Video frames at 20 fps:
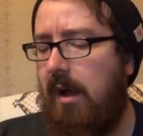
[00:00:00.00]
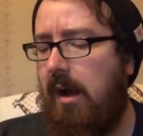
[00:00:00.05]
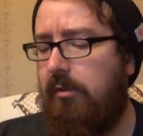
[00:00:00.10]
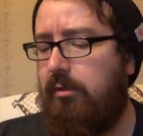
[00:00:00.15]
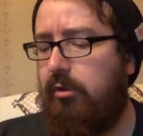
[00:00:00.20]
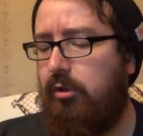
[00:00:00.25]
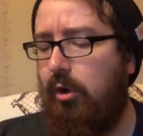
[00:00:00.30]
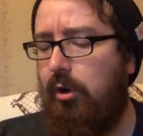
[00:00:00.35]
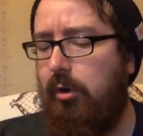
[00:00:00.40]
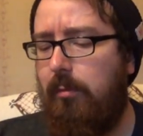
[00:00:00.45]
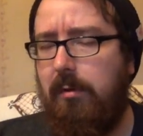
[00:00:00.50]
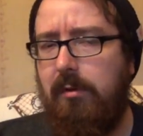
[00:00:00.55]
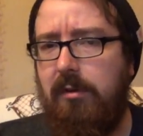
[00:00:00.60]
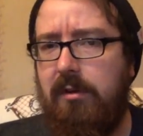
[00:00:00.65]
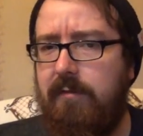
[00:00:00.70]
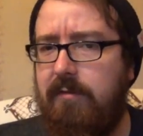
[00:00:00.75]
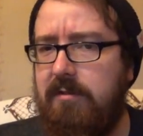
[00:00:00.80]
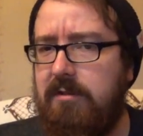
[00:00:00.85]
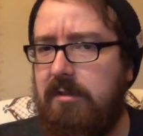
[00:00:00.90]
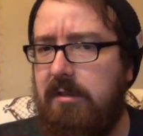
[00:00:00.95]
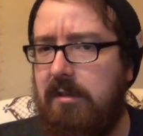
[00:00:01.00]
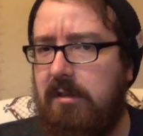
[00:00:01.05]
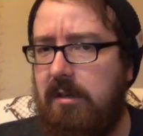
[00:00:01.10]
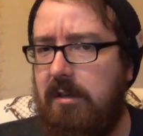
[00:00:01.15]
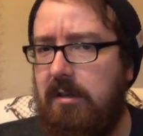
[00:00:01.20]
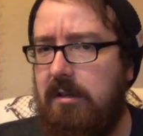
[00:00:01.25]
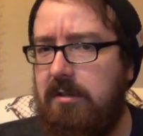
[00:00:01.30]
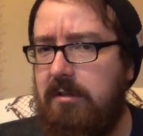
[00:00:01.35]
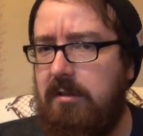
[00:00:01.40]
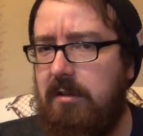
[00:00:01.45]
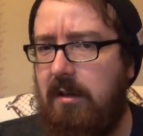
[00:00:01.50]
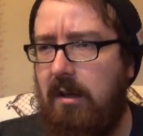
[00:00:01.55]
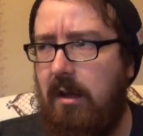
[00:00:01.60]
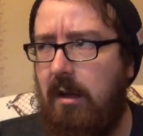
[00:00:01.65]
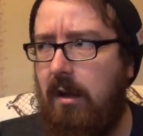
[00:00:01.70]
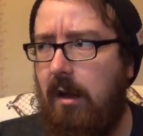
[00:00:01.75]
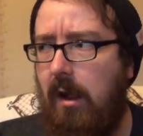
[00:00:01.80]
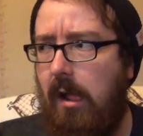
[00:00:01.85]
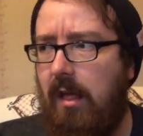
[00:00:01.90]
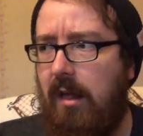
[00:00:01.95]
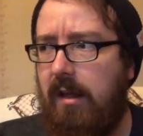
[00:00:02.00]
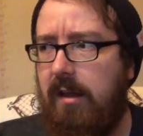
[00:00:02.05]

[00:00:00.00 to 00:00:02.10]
I don't believe there's any uh,